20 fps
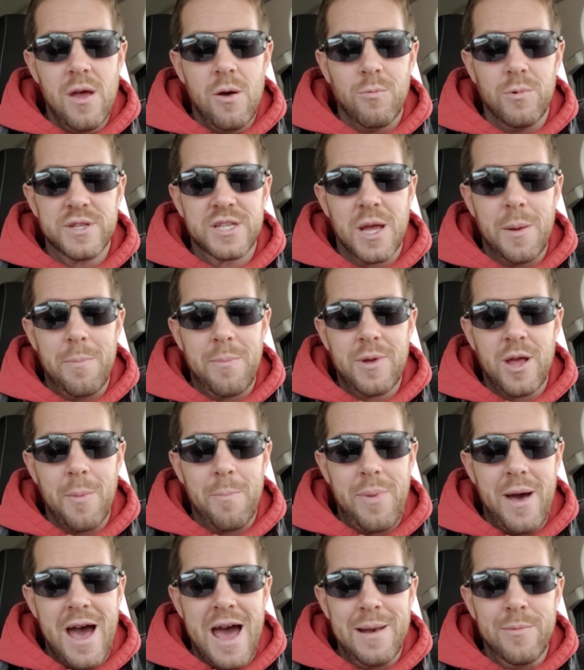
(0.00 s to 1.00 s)
was
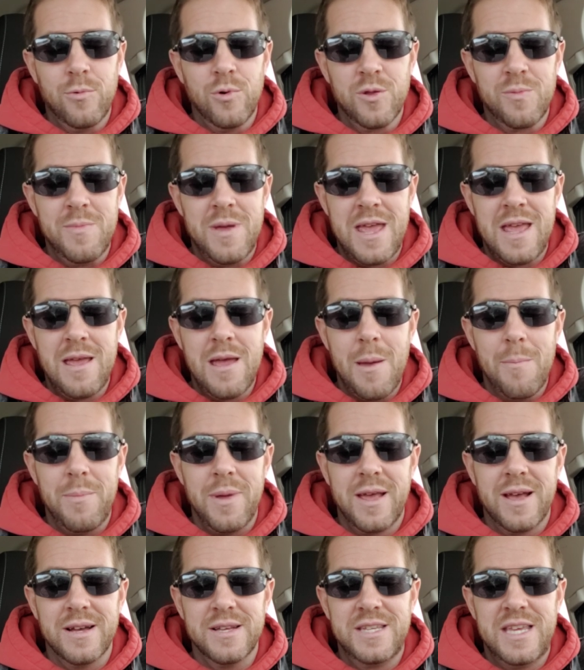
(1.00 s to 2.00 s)
compatible with me
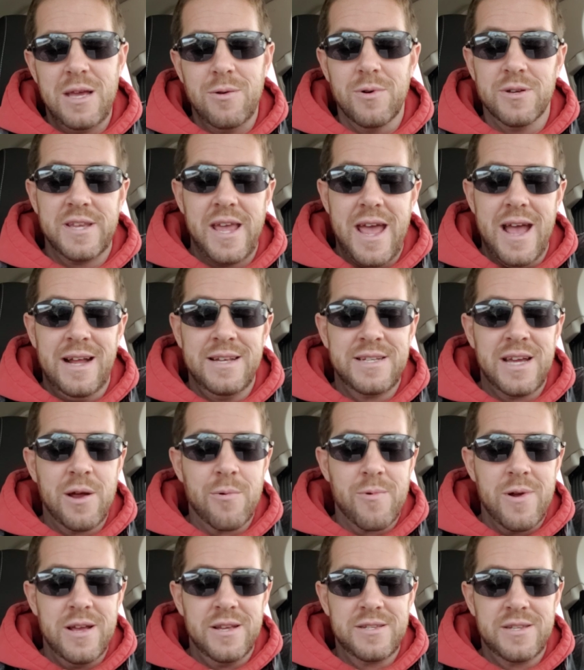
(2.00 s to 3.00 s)
because he was
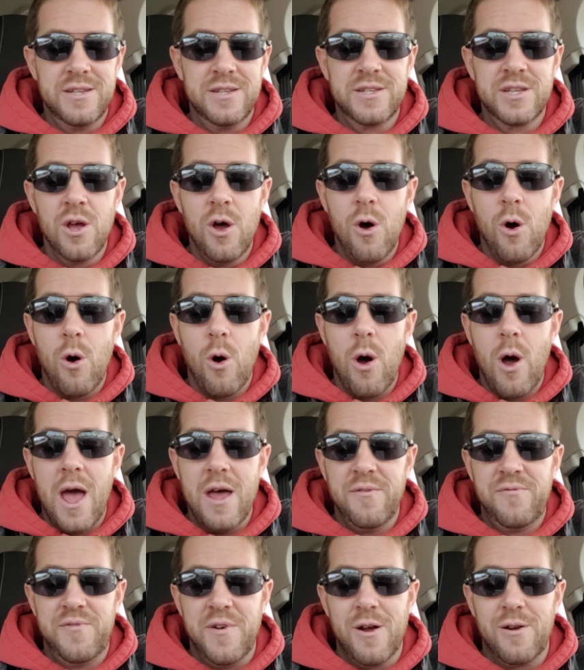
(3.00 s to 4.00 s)
anti-racist
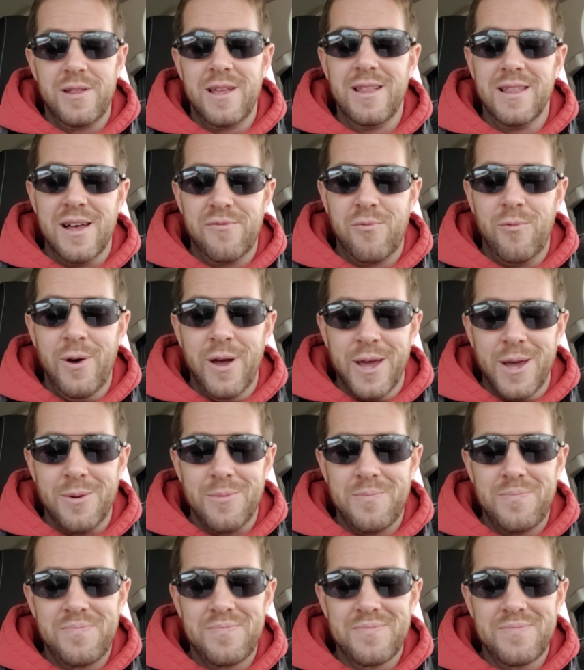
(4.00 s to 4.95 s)
and fairly left-wing.